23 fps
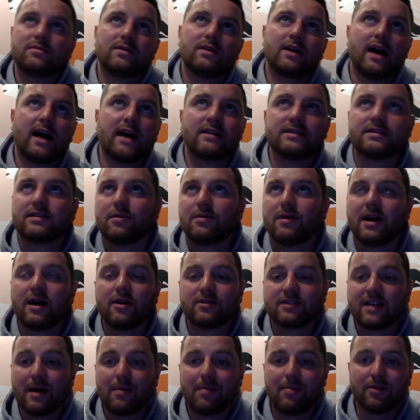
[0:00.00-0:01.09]
had something
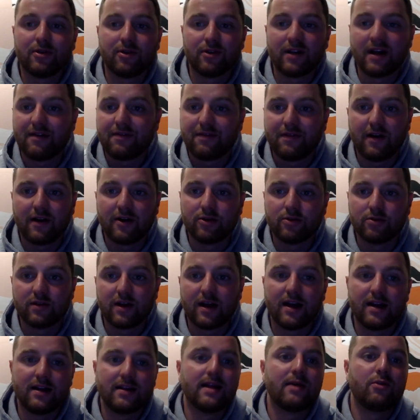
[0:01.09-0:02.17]
else happened on that final
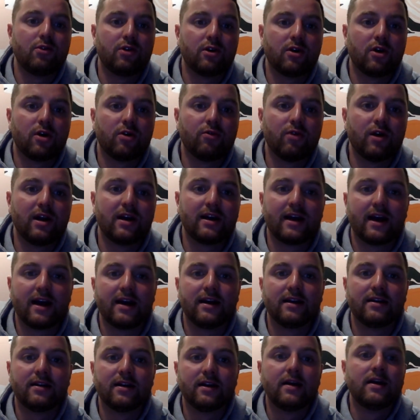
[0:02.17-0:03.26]
day, they would have got
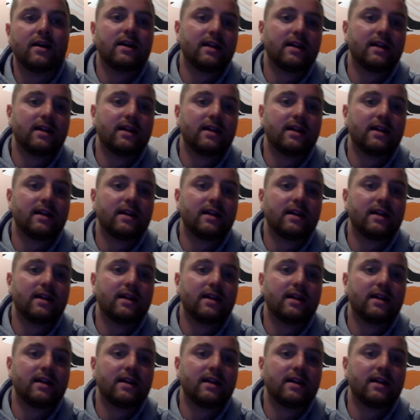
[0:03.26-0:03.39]
relegated.